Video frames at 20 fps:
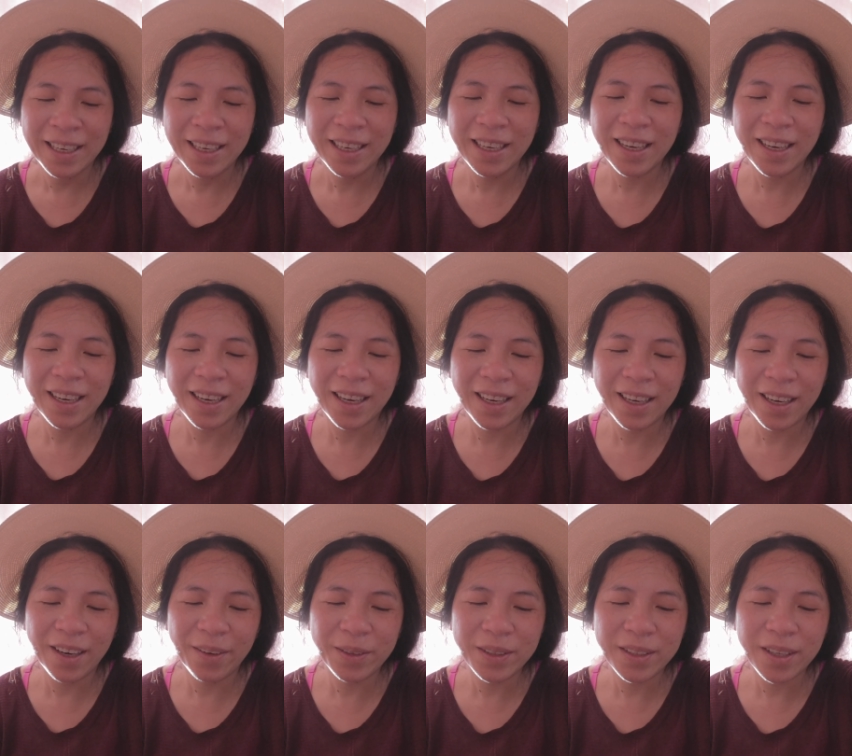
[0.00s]
and
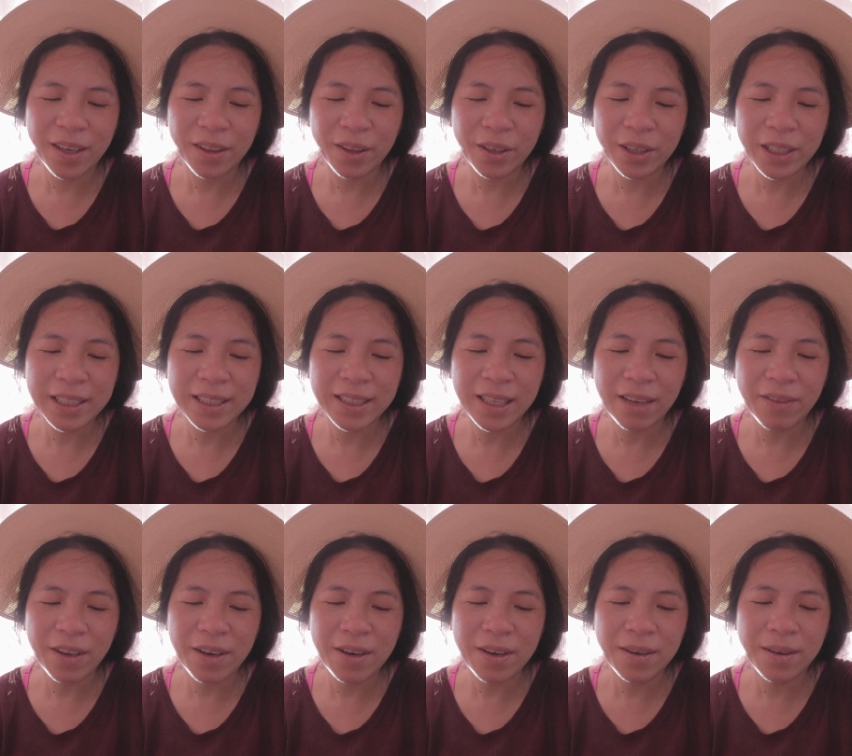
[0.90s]
it was a
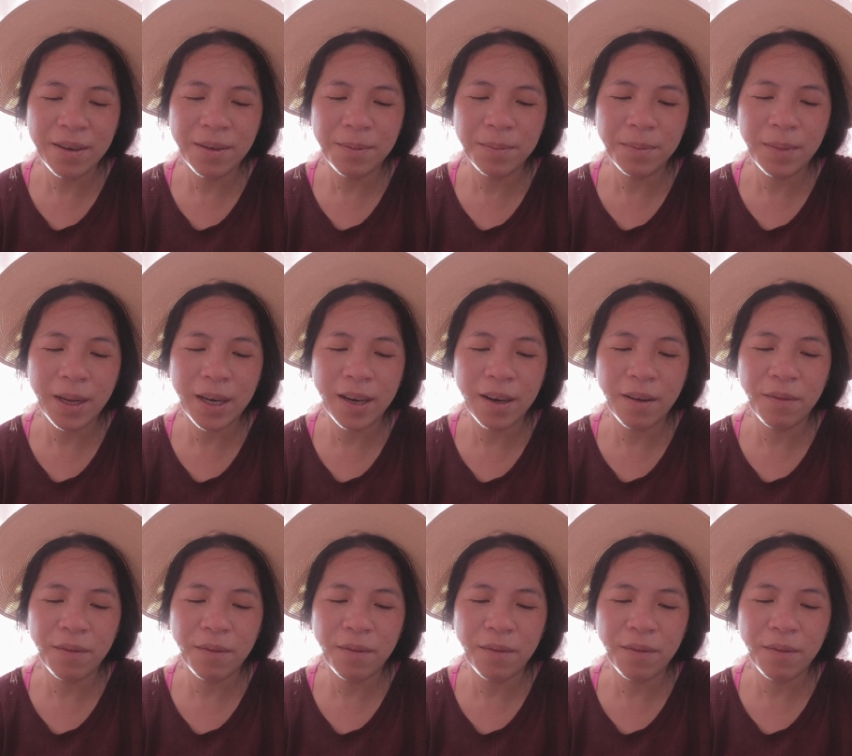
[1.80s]
37-minute